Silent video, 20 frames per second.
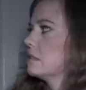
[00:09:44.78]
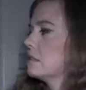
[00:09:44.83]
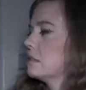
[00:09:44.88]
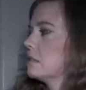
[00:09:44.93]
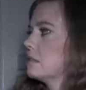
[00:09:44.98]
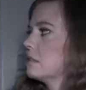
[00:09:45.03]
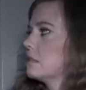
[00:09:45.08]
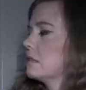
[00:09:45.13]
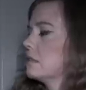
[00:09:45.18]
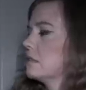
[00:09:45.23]

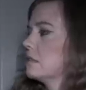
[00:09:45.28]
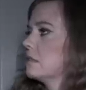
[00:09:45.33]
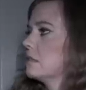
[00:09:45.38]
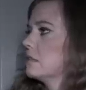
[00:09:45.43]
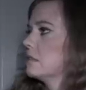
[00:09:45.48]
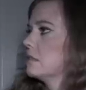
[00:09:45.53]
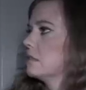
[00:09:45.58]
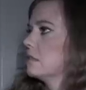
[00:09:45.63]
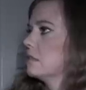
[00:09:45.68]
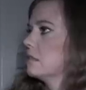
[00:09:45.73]

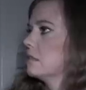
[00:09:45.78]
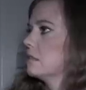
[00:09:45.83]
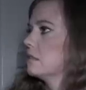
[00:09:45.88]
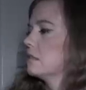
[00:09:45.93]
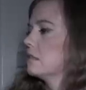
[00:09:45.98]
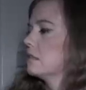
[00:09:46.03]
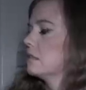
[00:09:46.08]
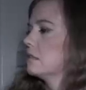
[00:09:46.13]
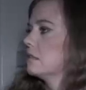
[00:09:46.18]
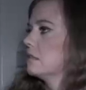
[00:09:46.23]

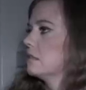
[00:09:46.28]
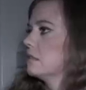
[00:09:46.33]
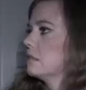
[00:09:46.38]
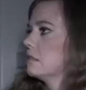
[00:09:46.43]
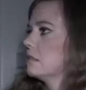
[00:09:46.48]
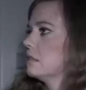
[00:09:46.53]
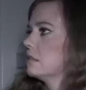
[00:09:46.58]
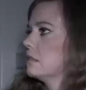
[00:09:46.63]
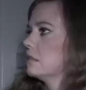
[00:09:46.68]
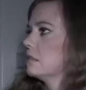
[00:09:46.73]

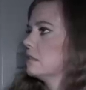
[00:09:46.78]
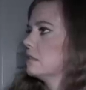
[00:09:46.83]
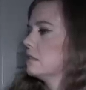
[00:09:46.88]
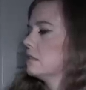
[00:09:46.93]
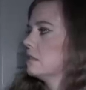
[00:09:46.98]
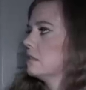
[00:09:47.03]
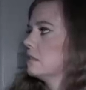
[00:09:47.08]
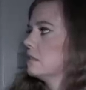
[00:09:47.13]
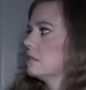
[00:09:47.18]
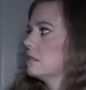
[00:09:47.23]

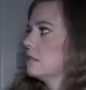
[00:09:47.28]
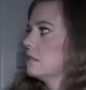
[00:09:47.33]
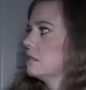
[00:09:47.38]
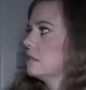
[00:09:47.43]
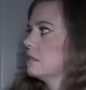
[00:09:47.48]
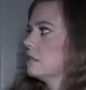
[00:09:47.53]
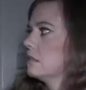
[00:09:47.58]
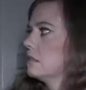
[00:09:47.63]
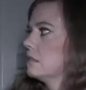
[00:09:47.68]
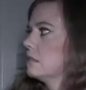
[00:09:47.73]

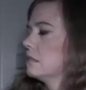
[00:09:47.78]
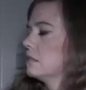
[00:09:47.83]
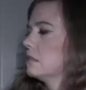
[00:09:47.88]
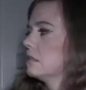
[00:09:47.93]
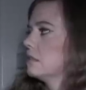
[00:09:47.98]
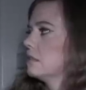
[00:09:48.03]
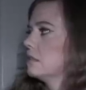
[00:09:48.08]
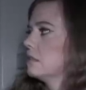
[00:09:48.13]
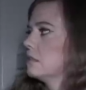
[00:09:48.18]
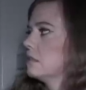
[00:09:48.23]

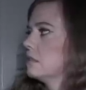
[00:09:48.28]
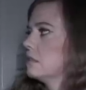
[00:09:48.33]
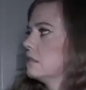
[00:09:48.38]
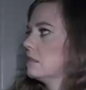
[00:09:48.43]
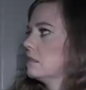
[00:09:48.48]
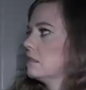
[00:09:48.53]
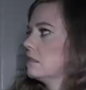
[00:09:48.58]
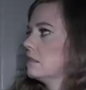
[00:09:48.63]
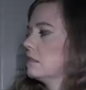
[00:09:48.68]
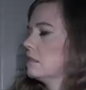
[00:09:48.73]

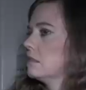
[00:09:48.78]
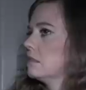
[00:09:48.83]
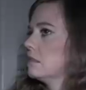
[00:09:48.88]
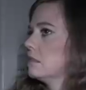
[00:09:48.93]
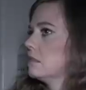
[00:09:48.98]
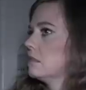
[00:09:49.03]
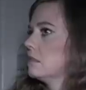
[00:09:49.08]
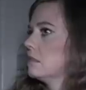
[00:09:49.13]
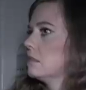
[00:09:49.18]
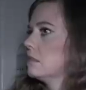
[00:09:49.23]

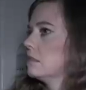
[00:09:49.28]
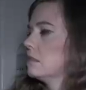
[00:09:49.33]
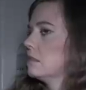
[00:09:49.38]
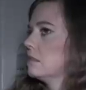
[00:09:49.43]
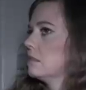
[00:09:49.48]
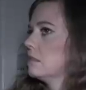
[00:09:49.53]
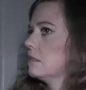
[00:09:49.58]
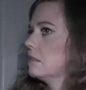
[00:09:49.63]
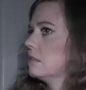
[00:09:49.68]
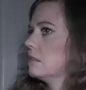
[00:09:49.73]

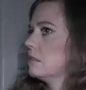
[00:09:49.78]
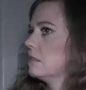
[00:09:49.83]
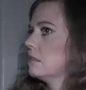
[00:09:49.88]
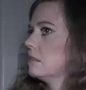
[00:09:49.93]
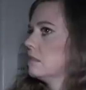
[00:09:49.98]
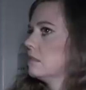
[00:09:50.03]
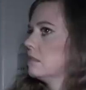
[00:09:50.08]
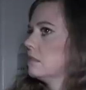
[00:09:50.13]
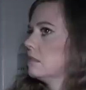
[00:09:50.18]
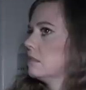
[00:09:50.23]

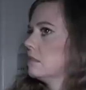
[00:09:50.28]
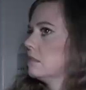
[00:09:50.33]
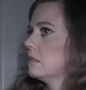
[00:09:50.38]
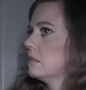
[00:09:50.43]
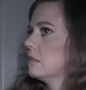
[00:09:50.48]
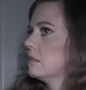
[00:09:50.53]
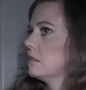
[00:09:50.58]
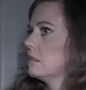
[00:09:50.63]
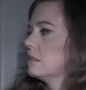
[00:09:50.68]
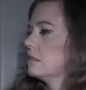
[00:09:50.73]

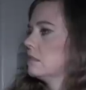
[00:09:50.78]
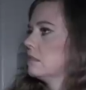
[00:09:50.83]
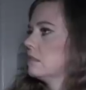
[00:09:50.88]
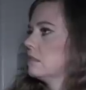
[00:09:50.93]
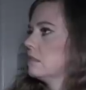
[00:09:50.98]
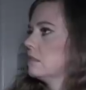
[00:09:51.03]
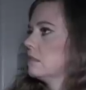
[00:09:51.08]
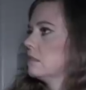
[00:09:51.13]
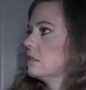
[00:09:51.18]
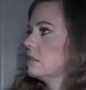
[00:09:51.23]

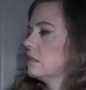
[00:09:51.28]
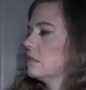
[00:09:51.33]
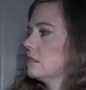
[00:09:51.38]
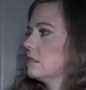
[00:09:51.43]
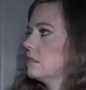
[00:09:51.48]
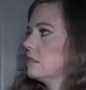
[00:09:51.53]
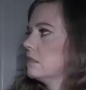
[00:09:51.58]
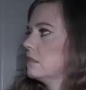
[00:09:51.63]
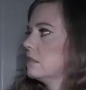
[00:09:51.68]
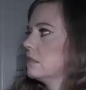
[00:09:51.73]

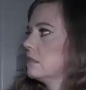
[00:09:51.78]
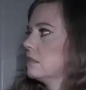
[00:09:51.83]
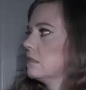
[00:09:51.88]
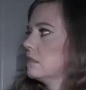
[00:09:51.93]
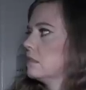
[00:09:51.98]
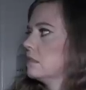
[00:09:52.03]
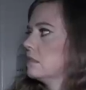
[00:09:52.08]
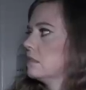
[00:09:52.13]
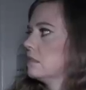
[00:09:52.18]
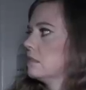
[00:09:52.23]

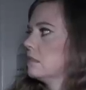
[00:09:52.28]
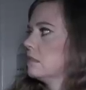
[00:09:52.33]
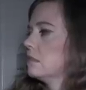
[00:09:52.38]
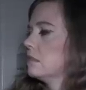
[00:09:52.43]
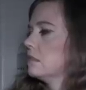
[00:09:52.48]
No one is speaking in this clip.